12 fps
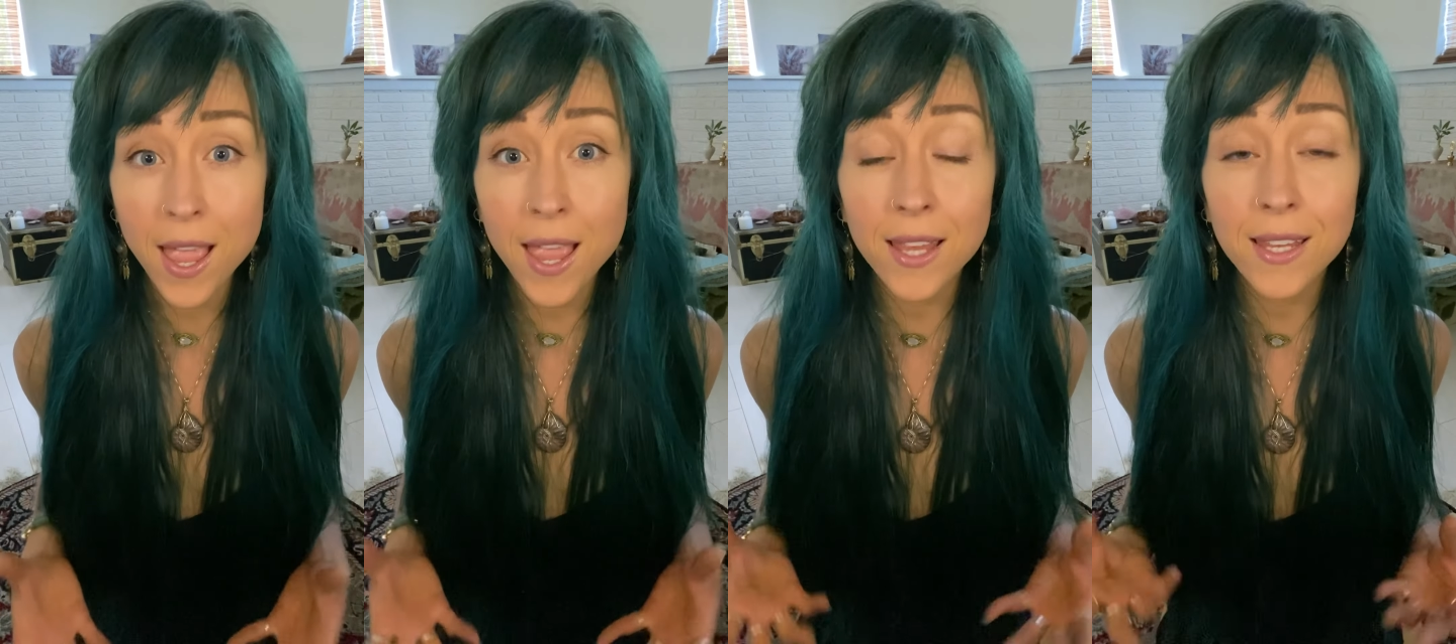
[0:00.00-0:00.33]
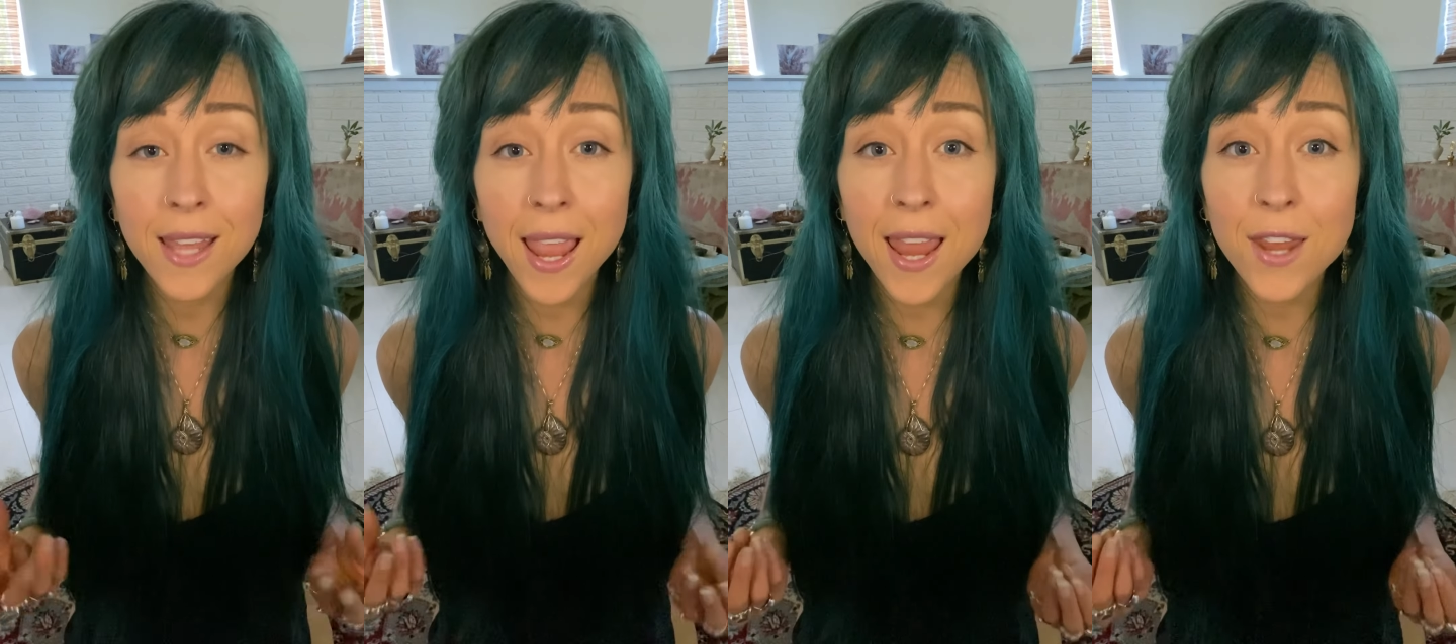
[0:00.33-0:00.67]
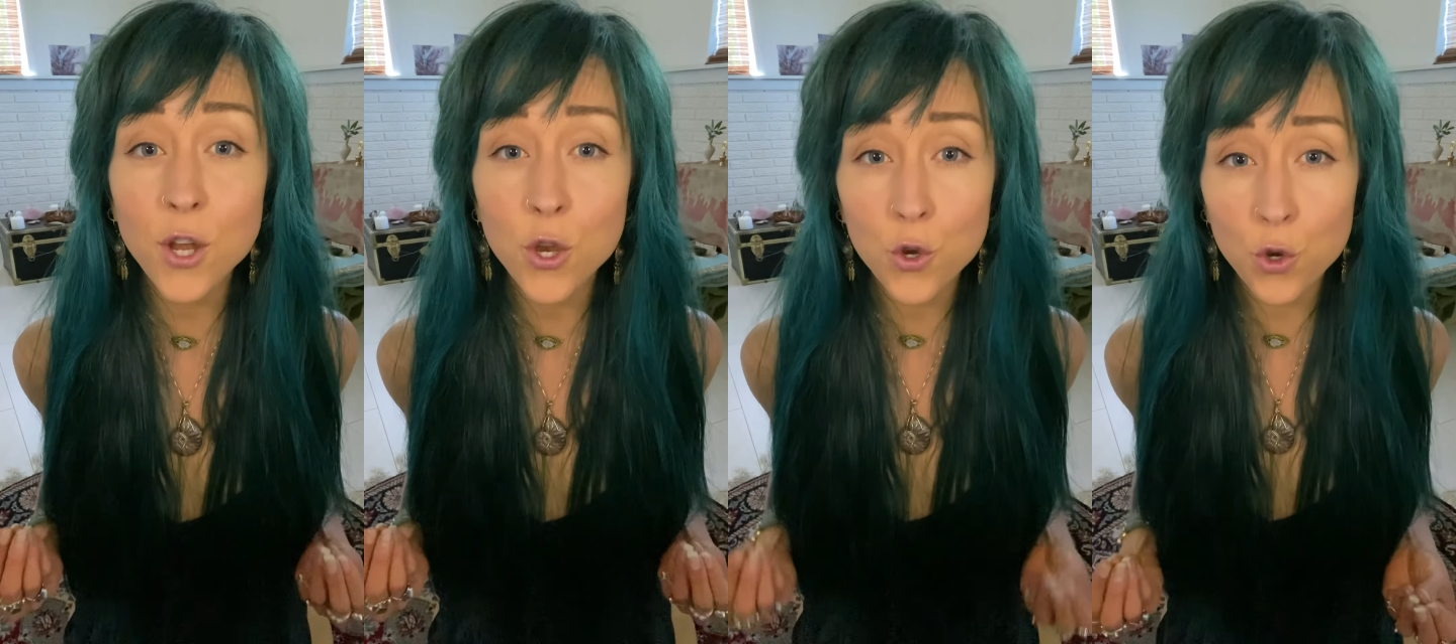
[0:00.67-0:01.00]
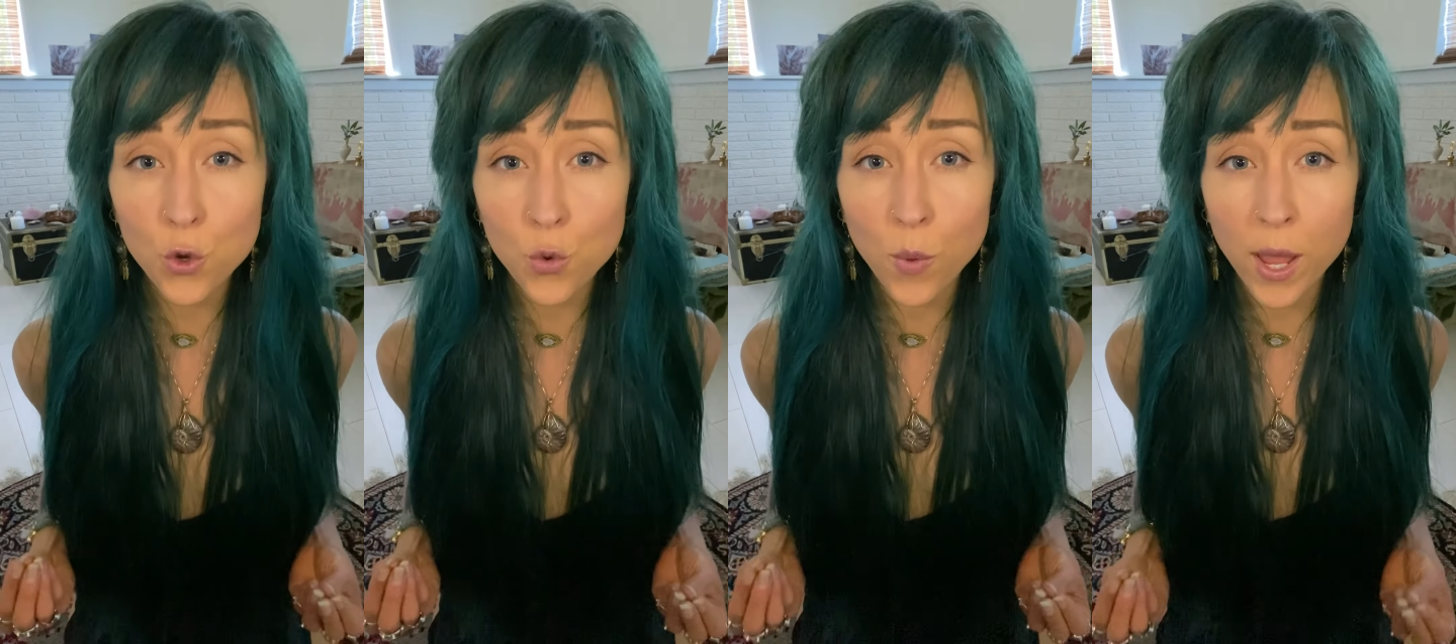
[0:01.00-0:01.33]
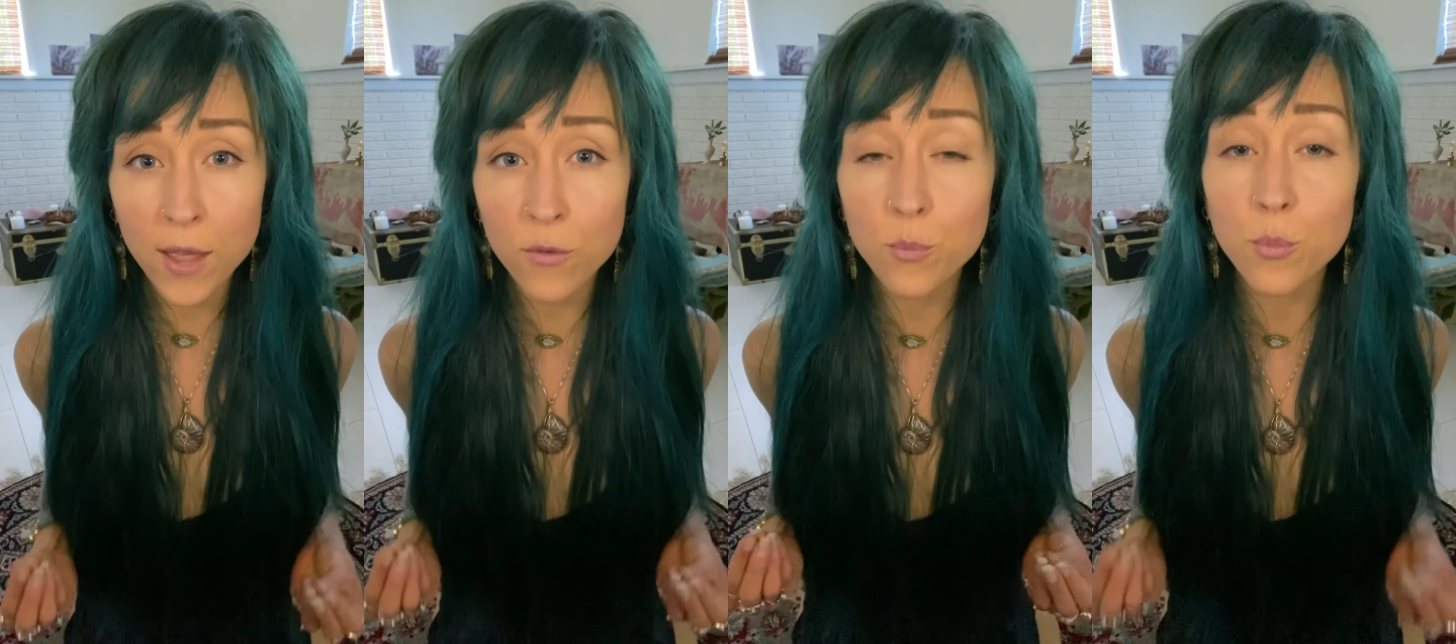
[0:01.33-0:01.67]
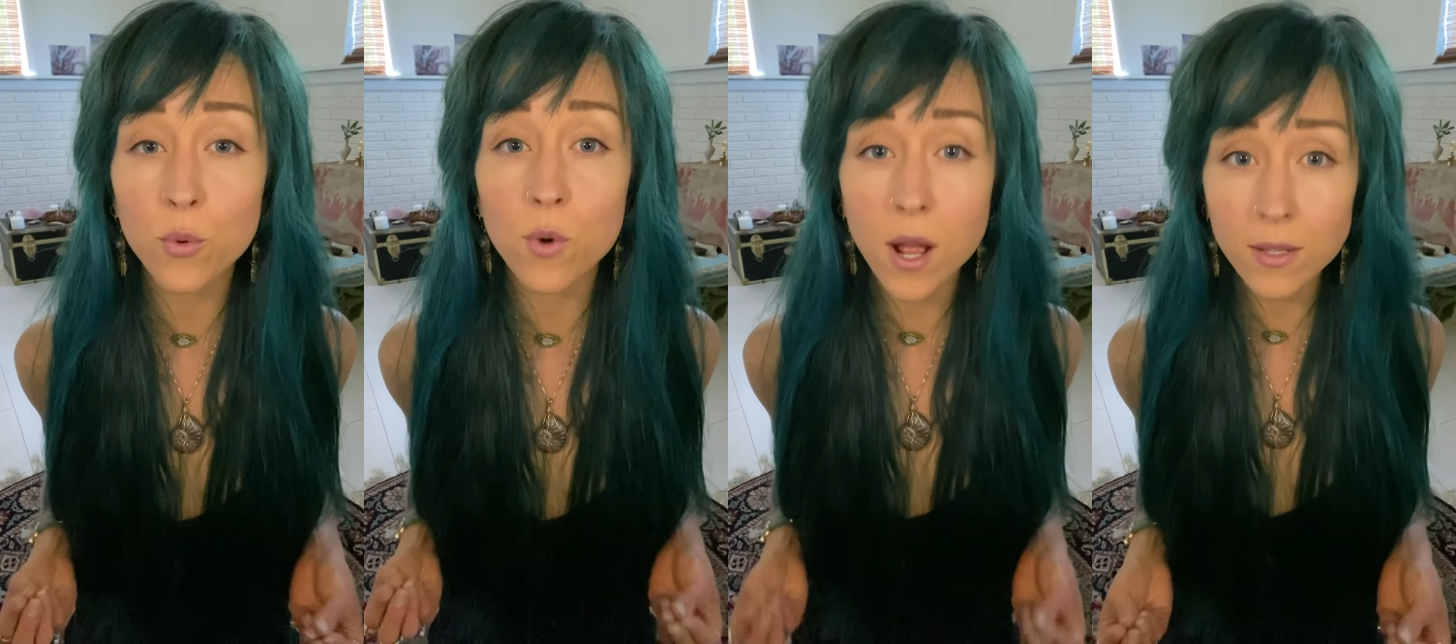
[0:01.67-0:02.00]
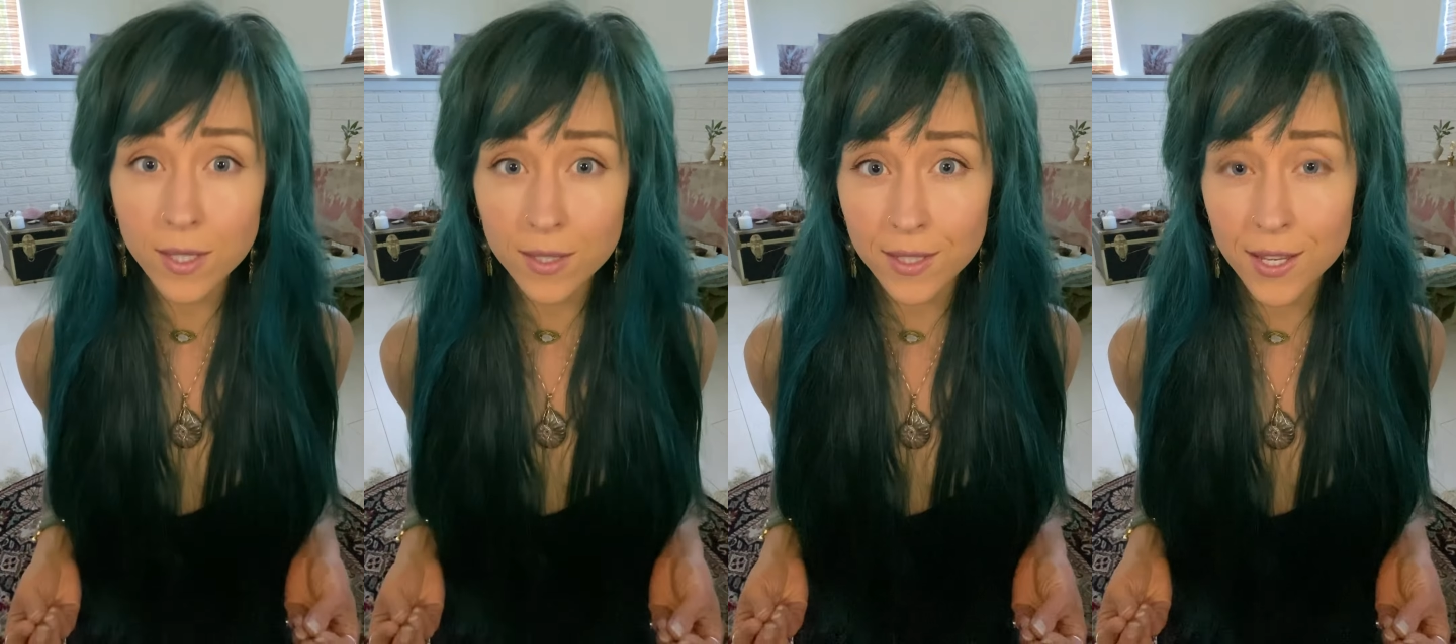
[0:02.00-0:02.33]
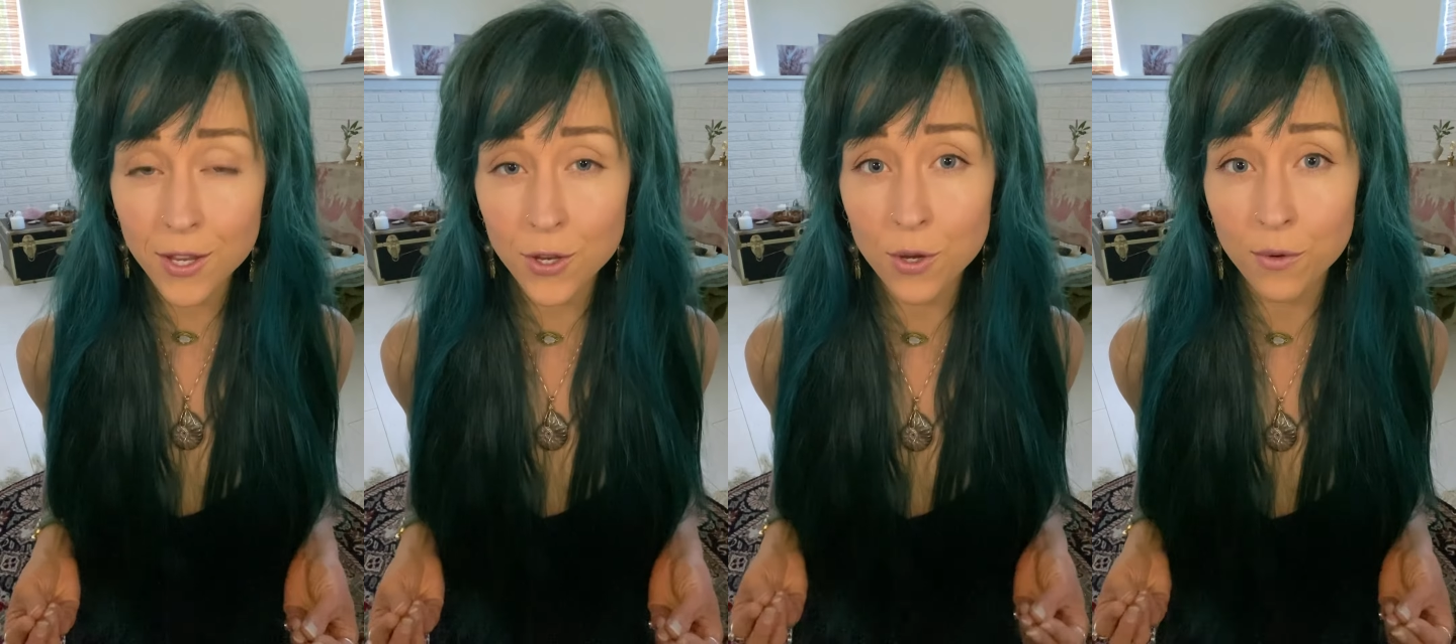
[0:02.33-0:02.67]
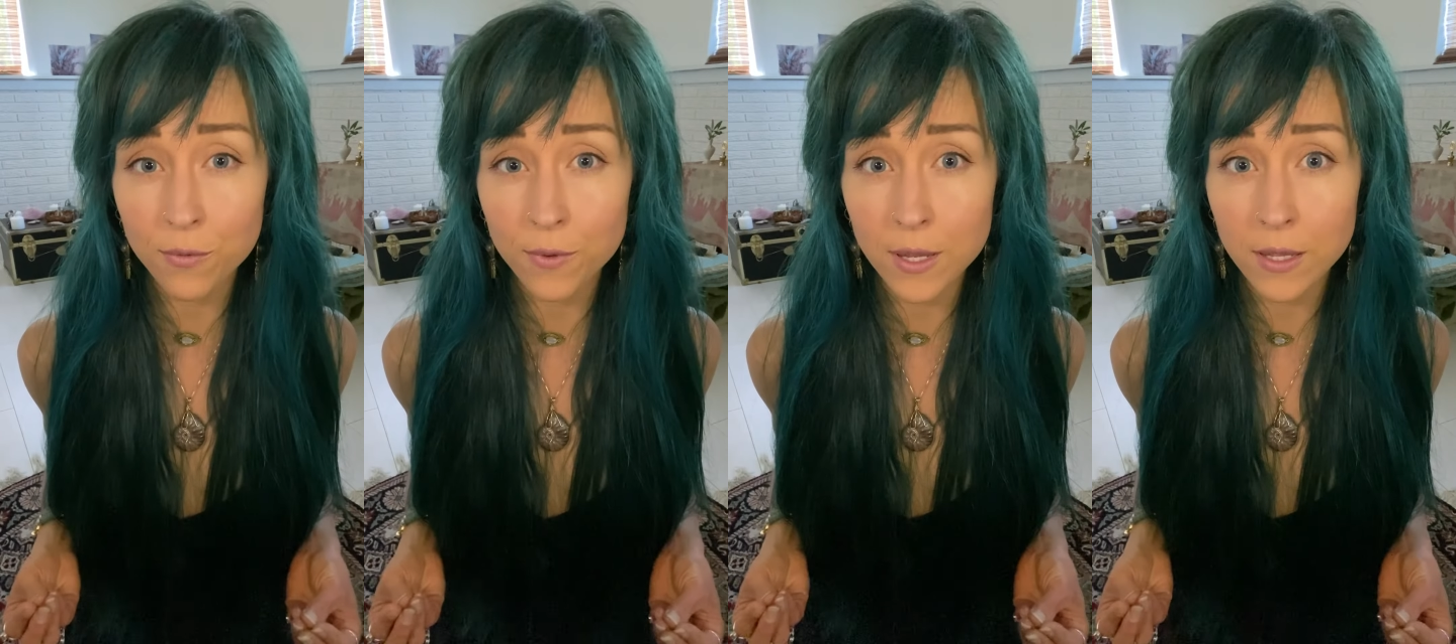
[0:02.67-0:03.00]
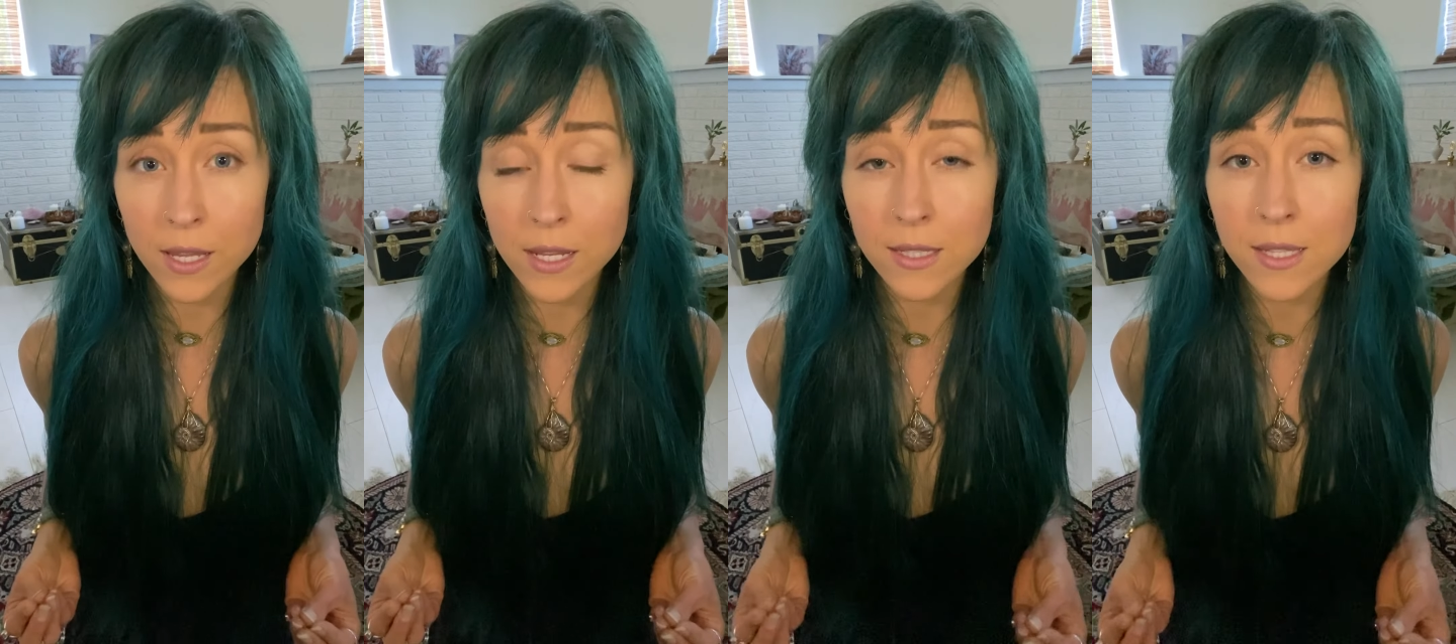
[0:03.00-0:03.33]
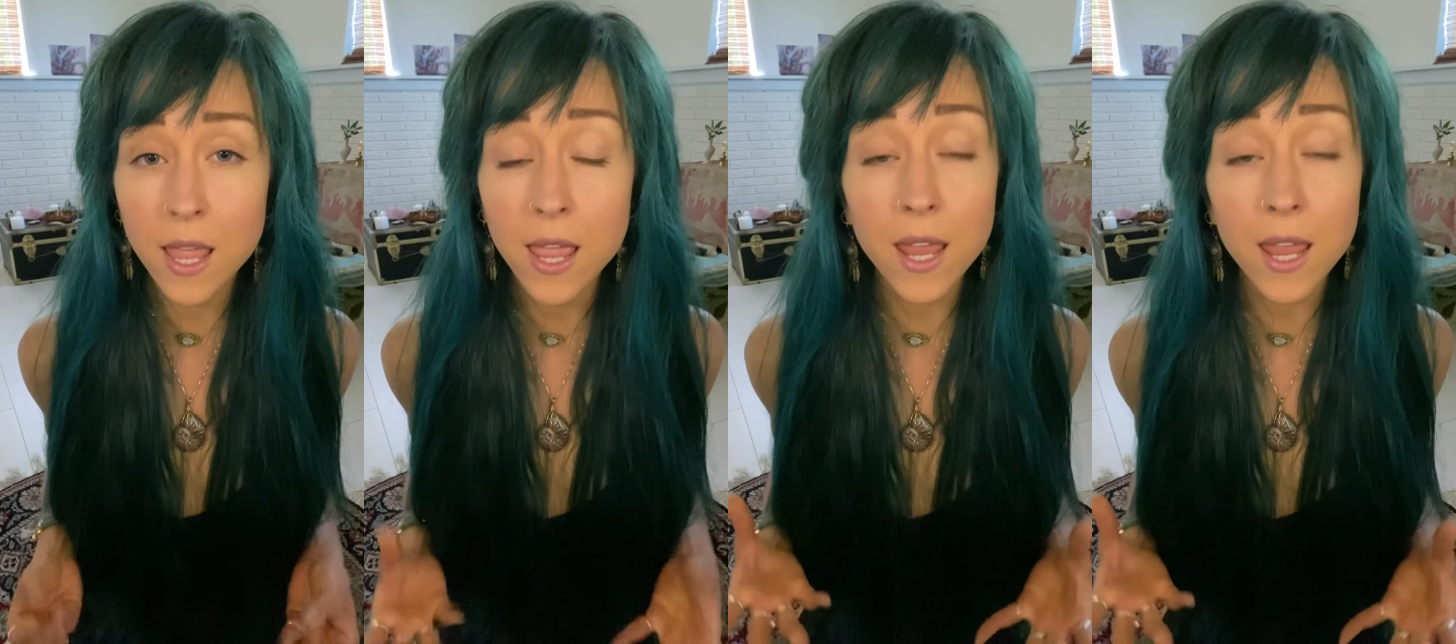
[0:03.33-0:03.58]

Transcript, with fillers: and gain a new way of processing your feelings